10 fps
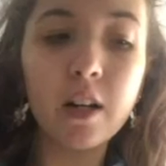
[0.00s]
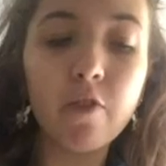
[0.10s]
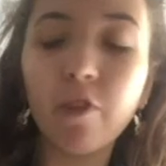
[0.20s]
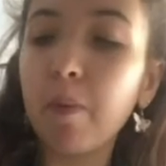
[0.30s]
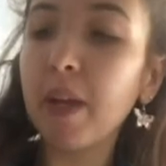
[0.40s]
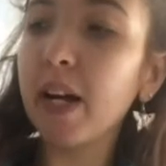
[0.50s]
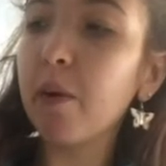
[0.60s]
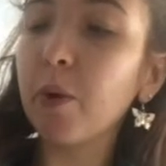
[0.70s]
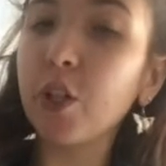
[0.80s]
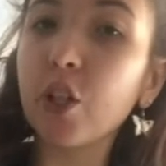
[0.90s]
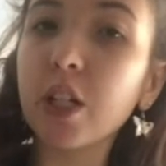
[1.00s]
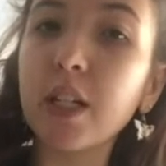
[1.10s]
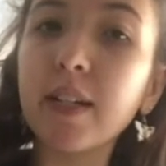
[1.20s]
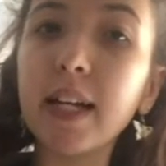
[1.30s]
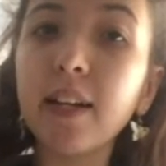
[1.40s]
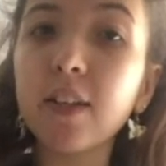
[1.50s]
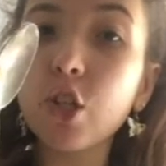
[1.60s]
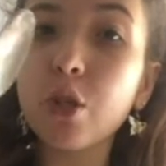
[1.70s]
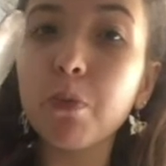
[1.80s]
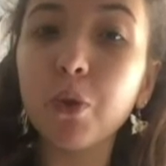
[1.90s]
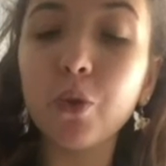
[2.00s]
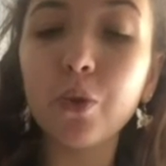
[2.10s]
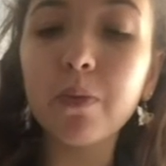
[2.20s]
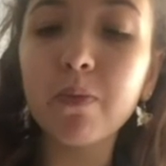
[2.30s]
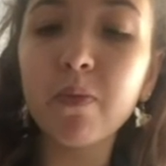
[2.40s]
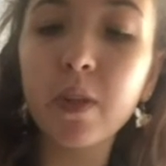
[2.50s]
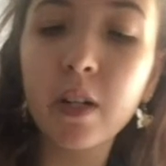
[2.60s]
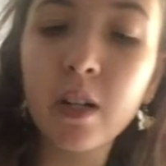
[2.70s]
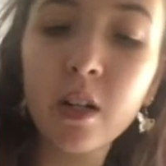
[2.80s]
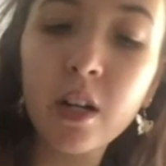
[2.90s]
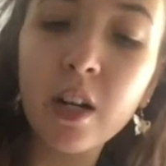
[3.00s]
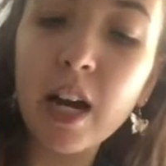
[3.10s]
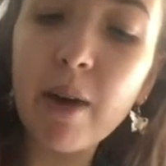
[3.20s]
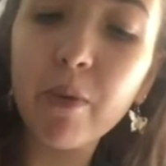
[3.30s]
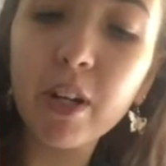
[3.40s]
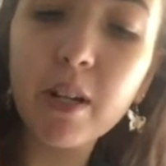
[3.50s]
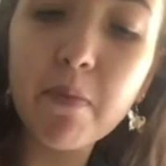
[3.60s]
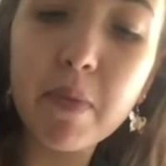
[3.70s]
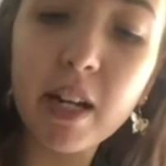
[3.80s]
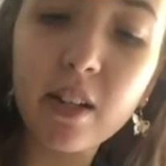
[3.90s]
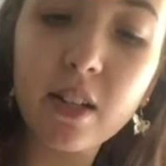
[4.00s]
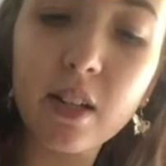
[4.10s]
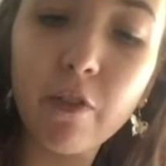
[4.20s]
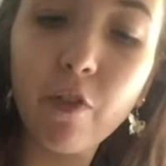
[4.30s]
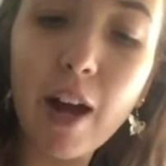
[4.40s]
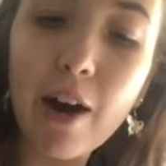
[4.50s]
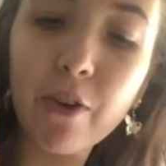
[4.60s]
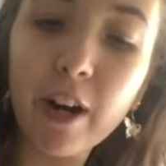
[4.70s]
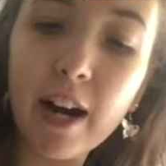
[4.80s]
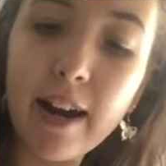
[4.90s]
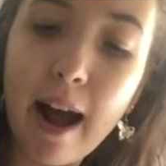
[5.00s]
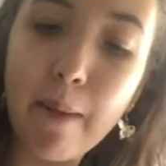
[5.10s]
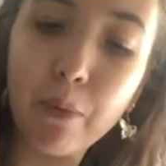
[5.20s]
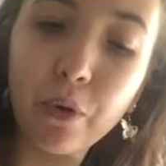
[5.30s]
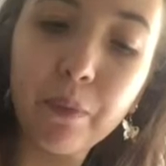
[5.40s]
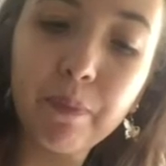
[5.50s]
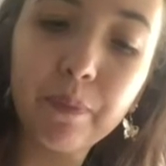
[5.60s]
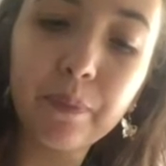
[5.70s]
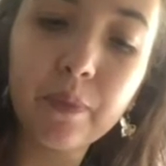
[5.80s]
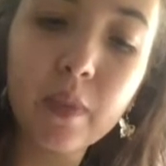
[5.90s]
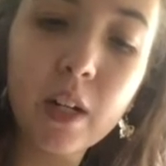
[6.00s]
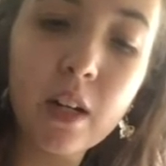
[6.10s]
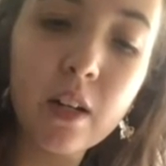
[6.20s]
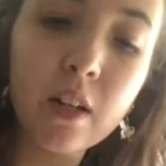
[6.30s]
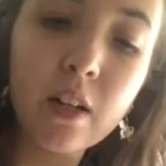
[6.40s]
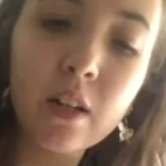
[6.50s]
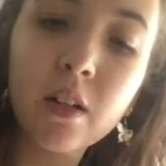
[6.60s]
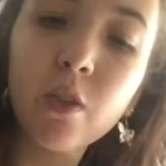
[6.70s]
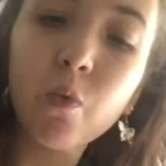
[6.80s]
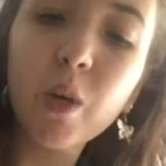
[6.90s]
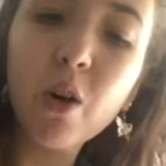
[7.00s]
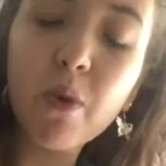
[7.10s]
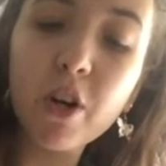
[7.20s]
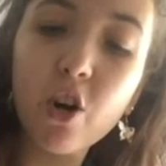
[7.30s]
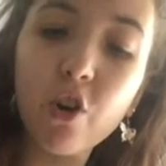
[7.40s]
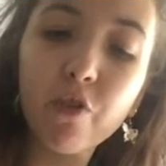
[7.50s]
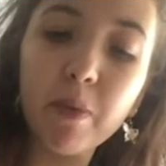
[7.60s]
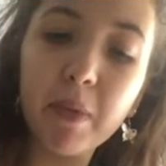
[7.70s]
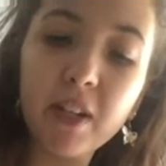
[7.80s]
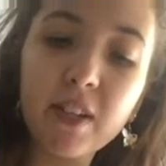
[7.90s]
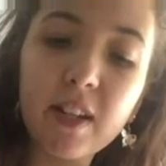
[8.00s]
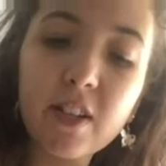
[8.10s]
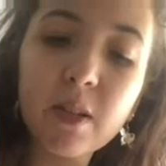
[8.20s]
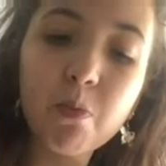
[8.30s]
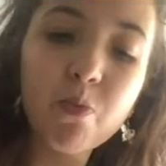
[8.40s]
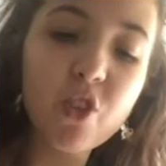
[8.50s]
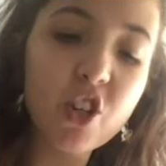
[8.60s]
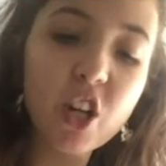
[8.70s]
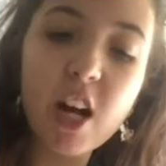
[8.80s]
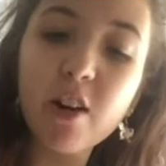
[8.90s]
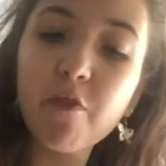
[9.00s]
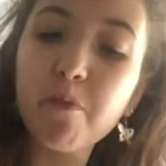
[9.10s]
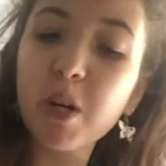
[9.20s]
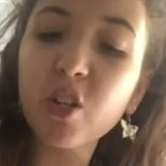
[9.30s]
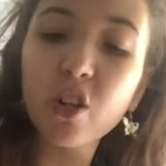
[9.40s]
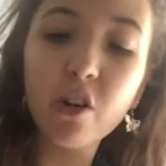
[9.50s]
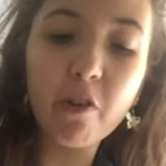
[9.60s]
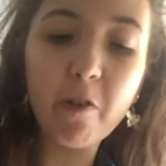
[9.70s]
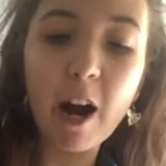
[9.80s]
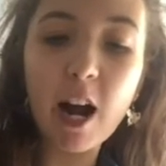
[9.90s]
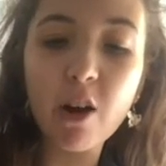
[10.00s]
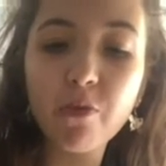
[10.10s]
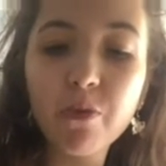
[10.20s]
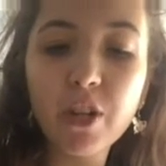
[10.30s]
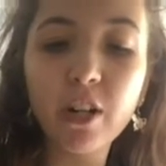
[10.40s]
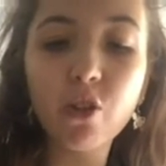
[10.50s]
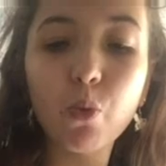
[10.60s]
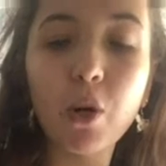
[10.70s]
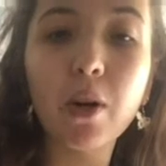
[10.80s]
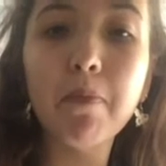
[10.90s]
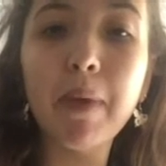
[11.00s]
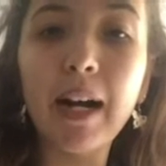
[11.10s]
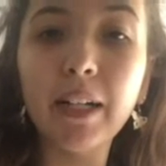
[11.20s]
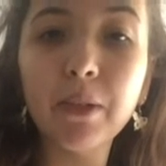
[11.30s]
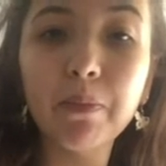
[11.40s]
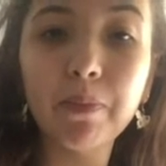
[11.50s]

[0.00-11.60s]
From there, we're just going to take the spoon and we're going to mix the flour and apple. We don't want to over mix this, just kind of mix it around till it's well combined.